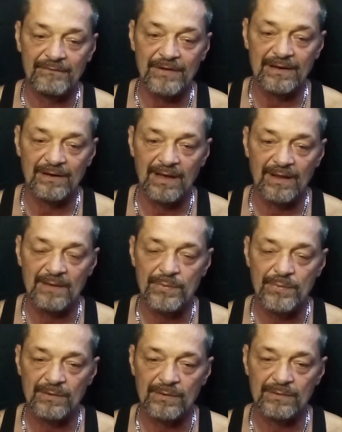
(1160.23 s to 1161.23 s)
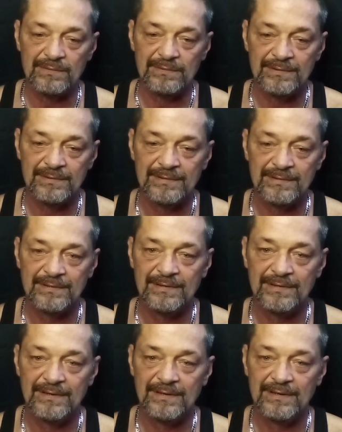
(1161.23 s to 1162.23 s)
I've gotten a lot better
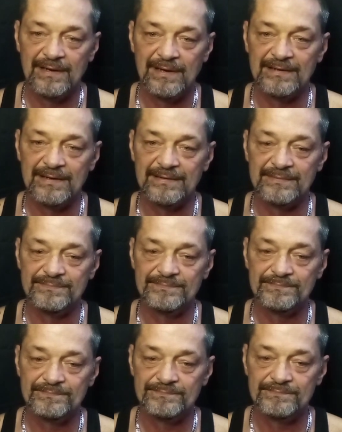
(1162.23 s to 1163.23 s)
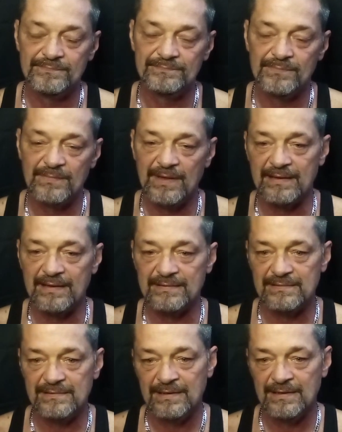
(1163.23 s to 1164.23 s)
um, at